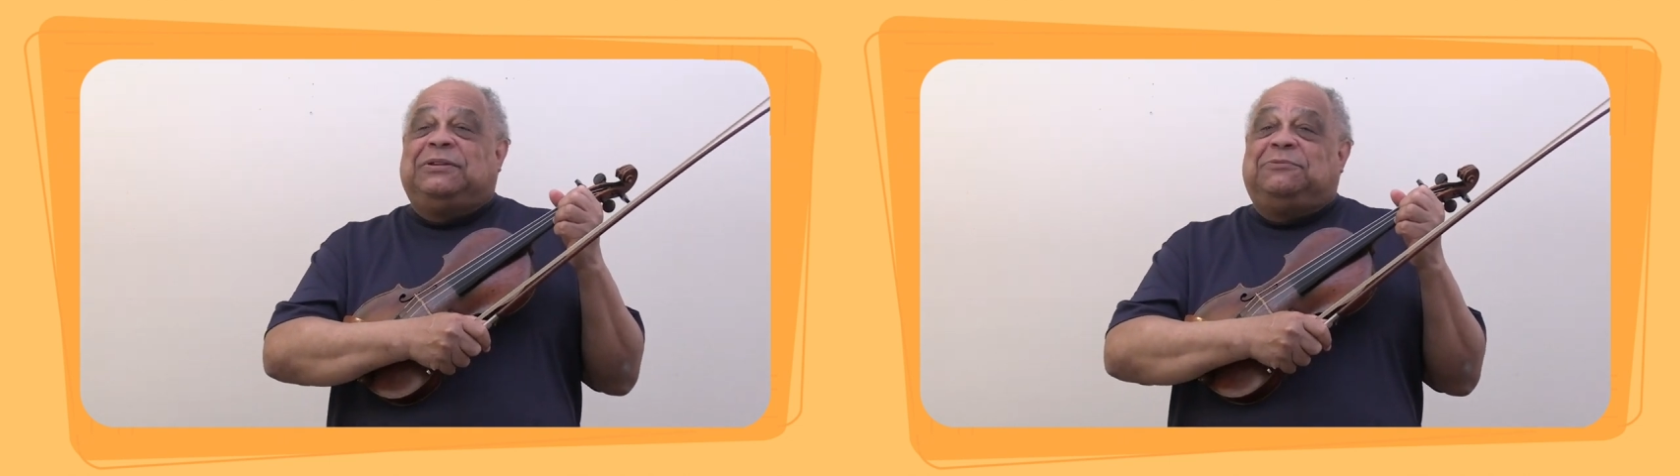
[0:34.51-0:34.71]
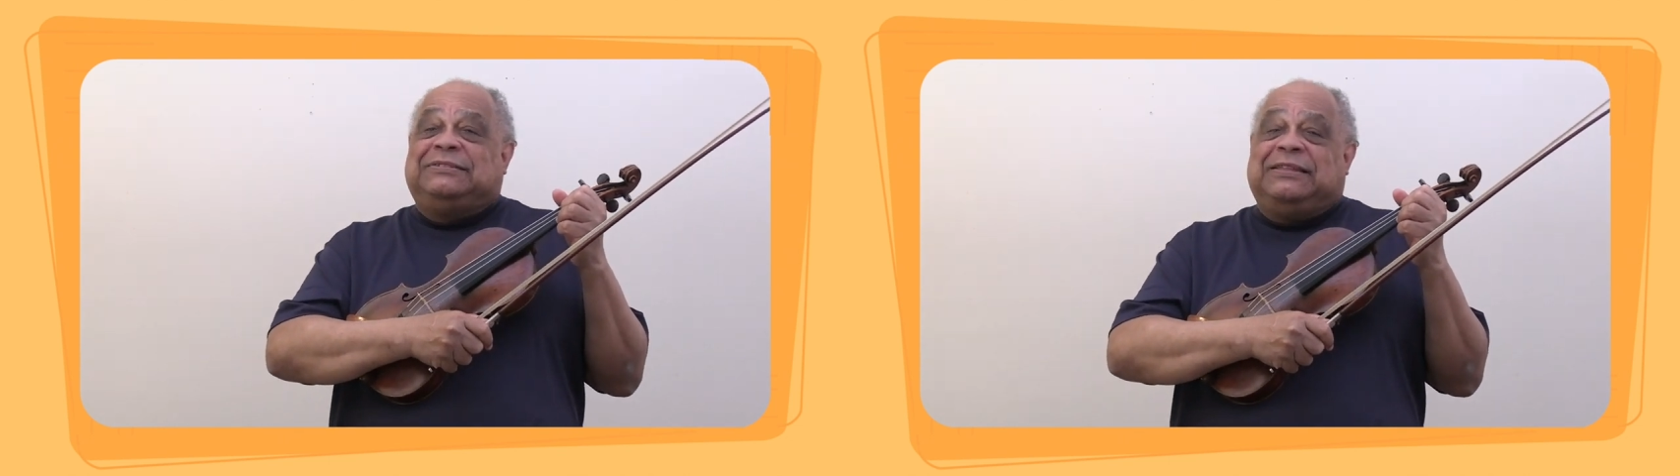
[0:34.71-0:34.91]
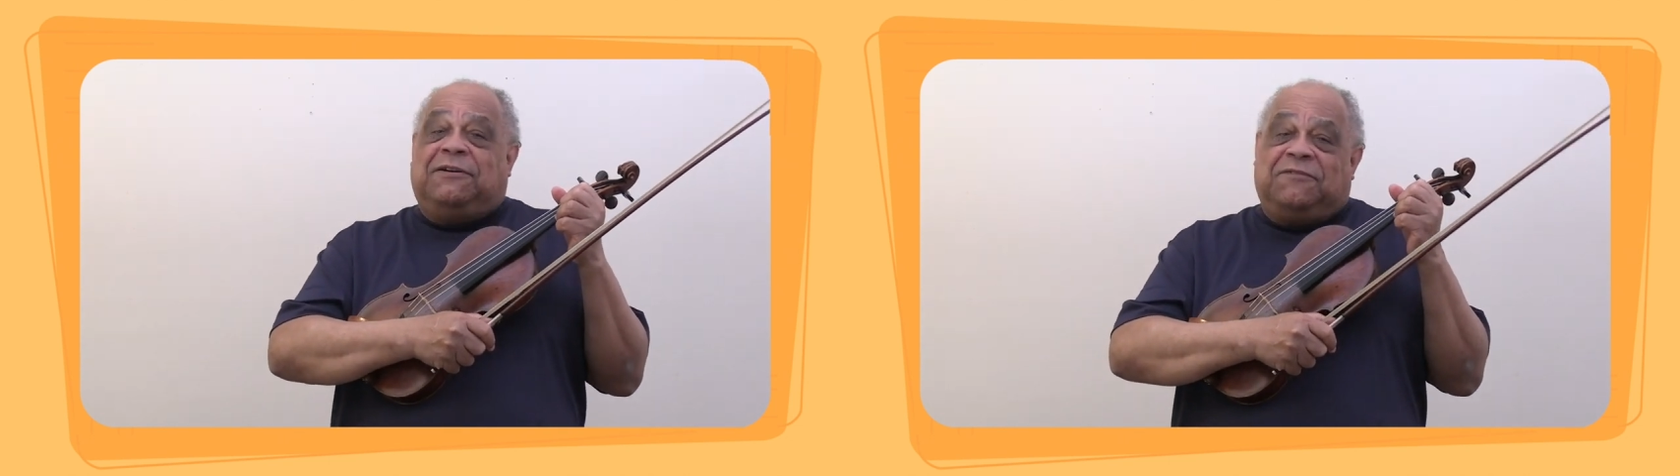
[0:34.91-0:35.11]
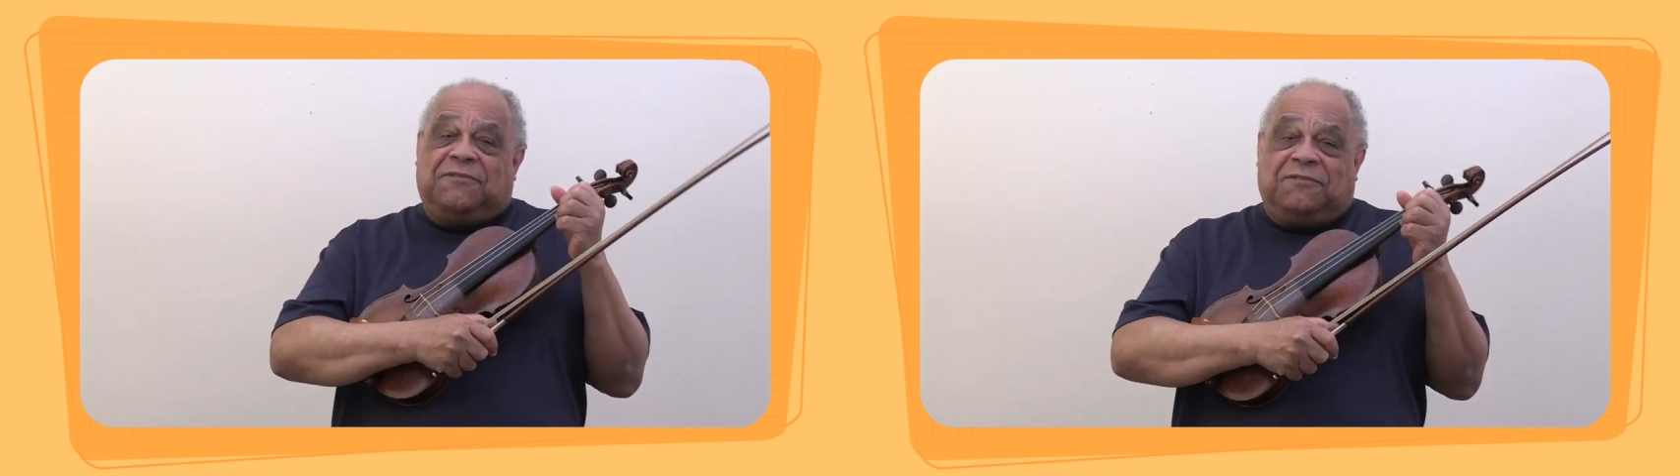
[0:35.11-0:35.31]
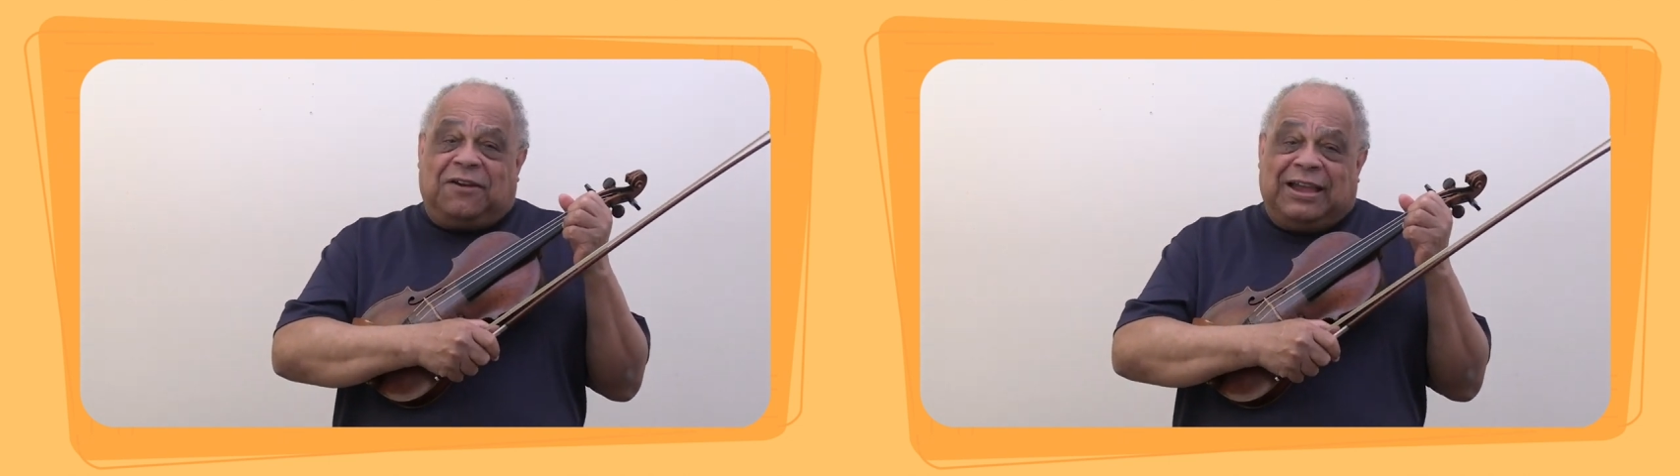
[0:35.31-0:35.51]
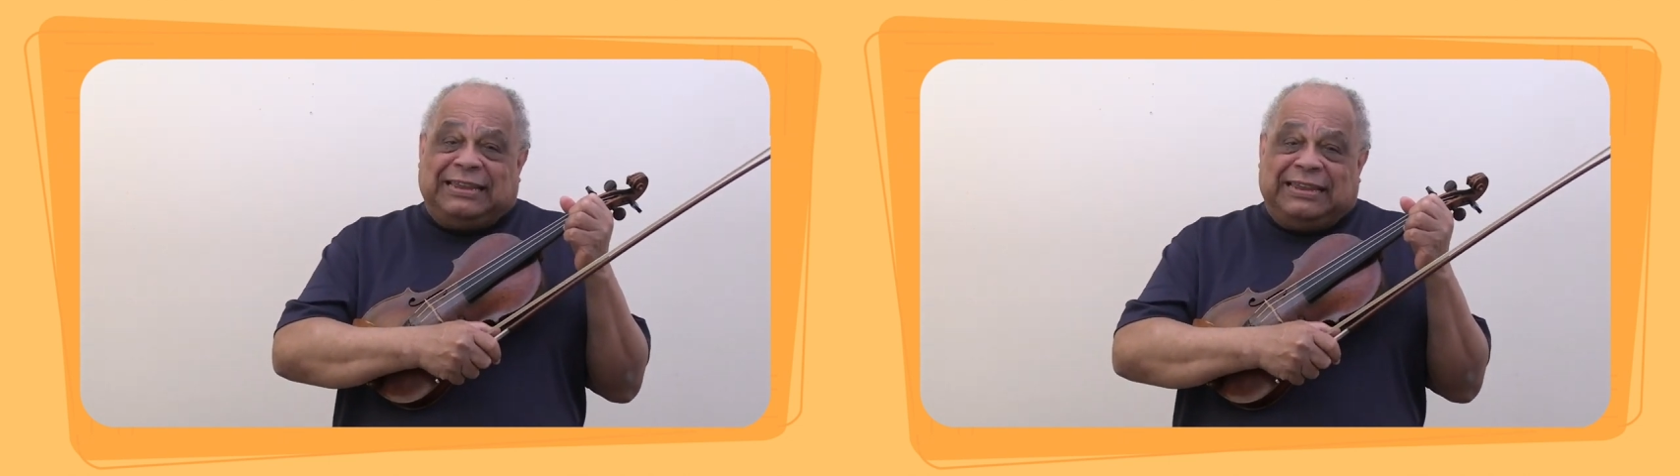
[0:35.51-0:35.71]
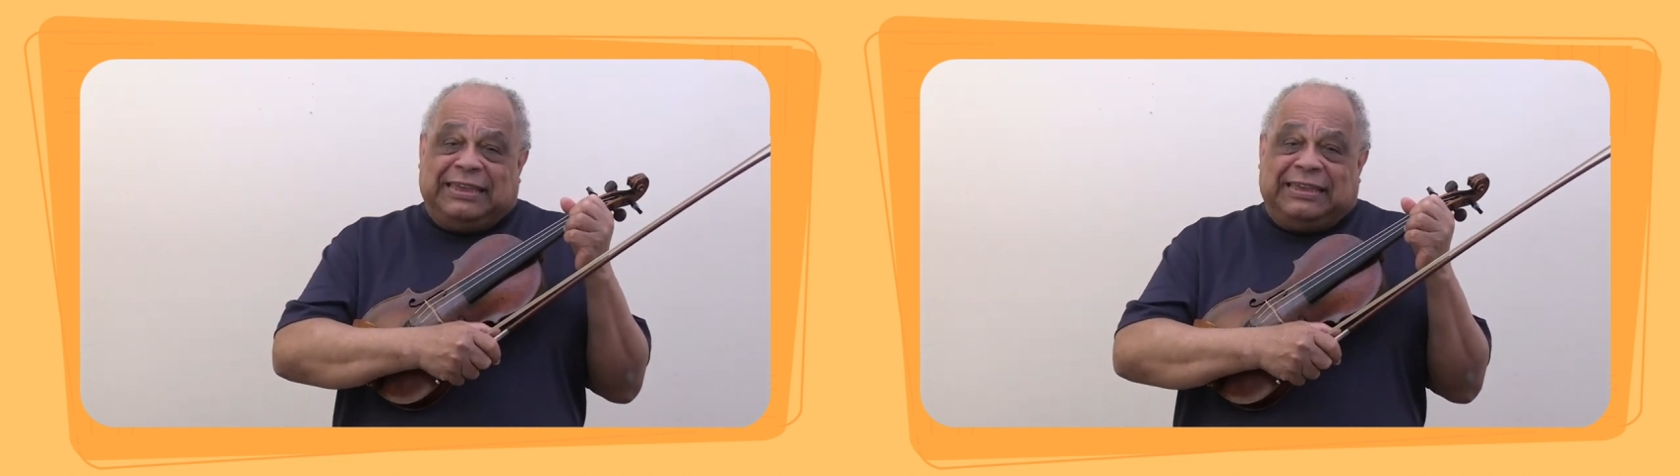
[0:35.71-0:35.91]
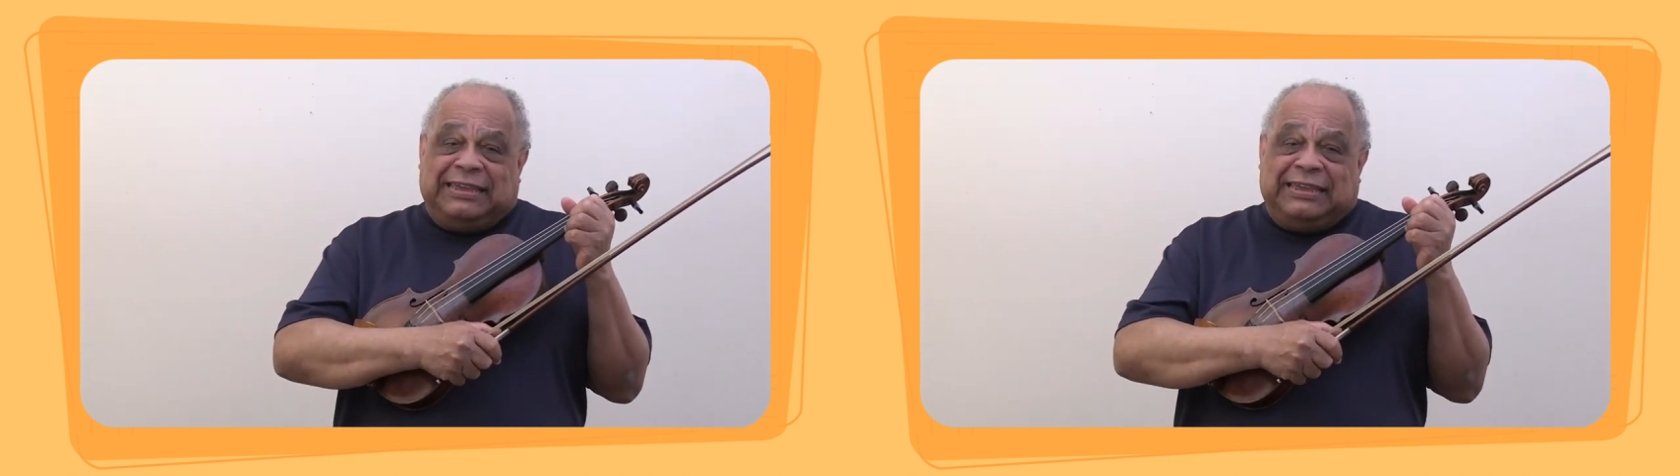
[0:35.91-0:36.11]
but it was now
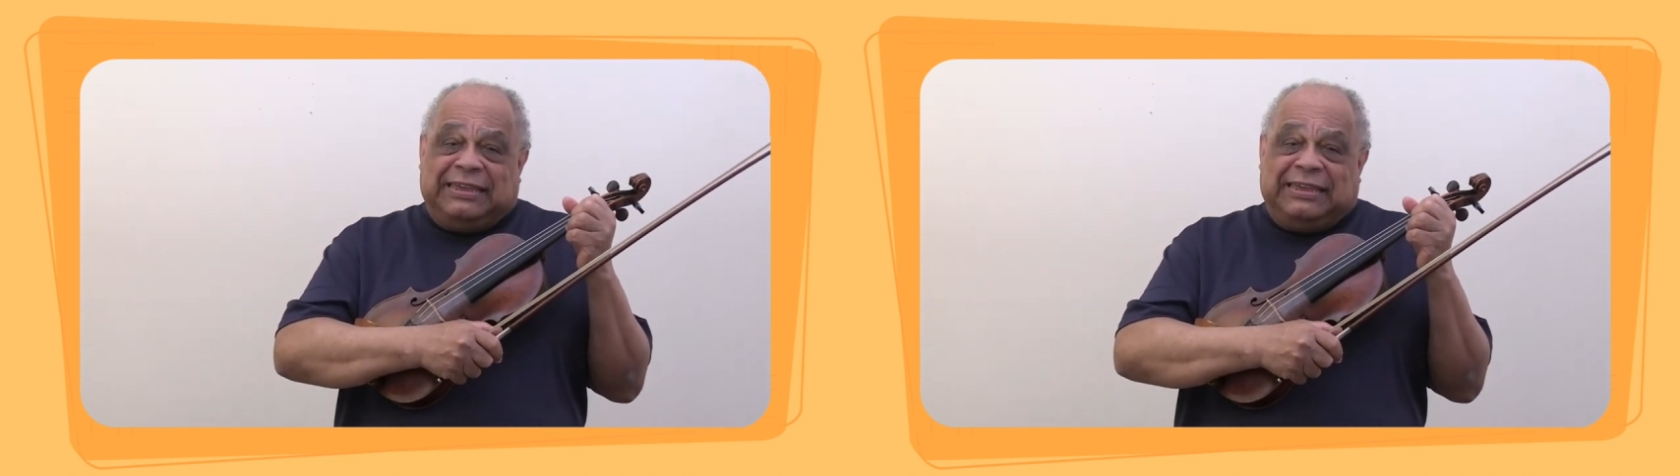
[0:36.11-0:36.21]
Friday.